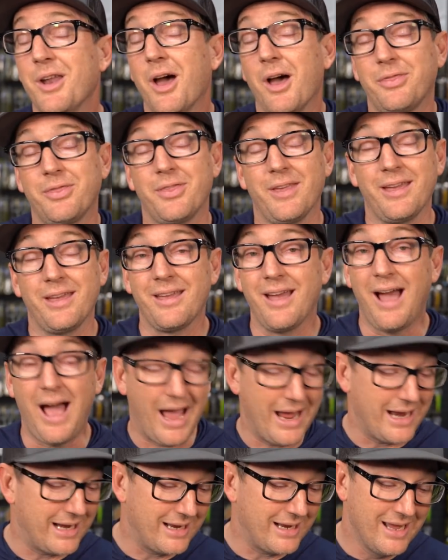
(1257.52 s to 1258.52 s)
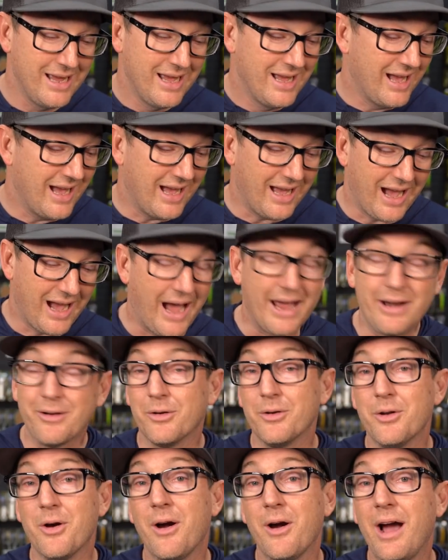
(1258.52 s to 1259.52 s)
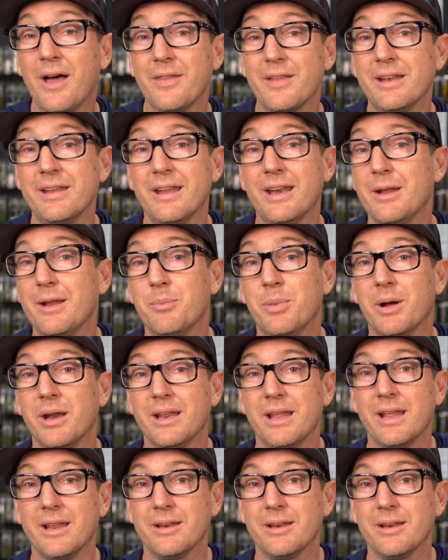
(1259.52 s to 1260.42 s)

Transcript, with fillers: nothing. I I don't know how they did it, but